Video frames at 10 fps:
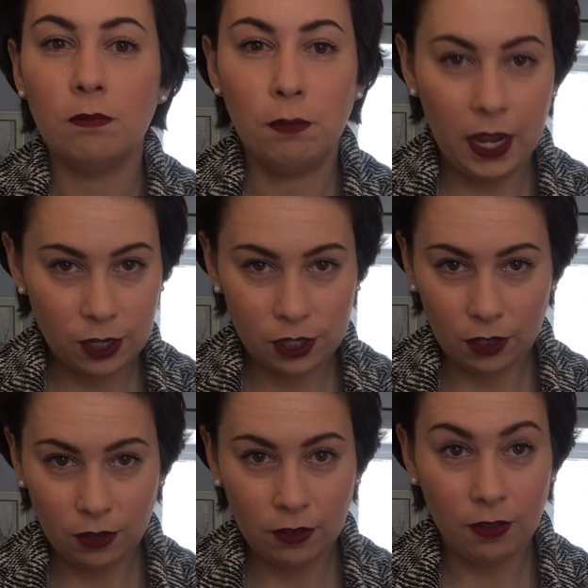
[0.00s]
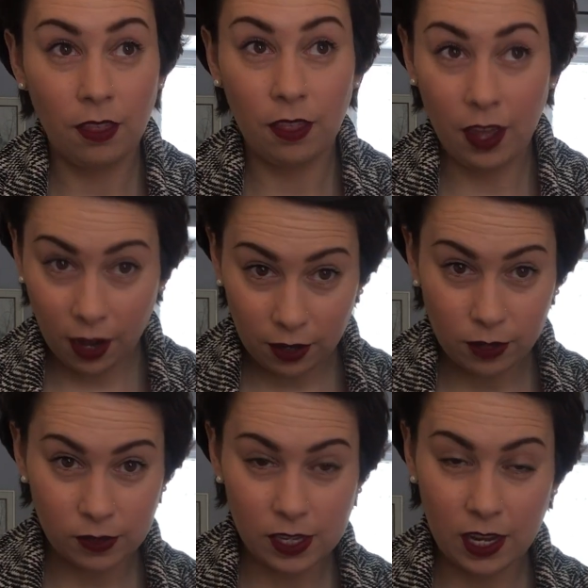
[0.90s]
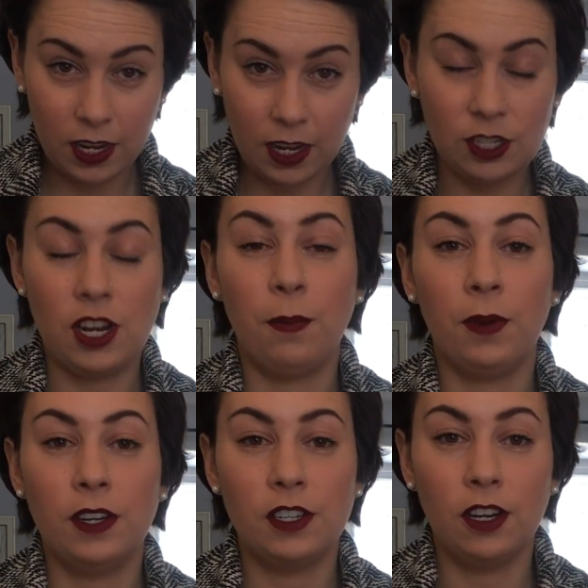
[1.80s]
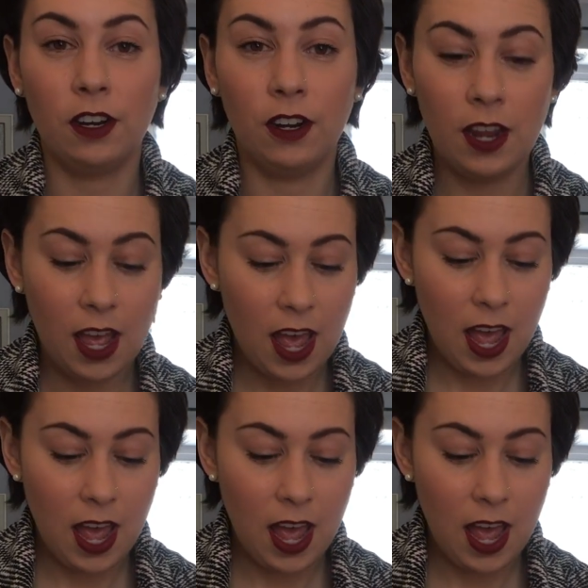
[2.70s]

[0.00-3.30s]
Make sure they're using an inkjet printer,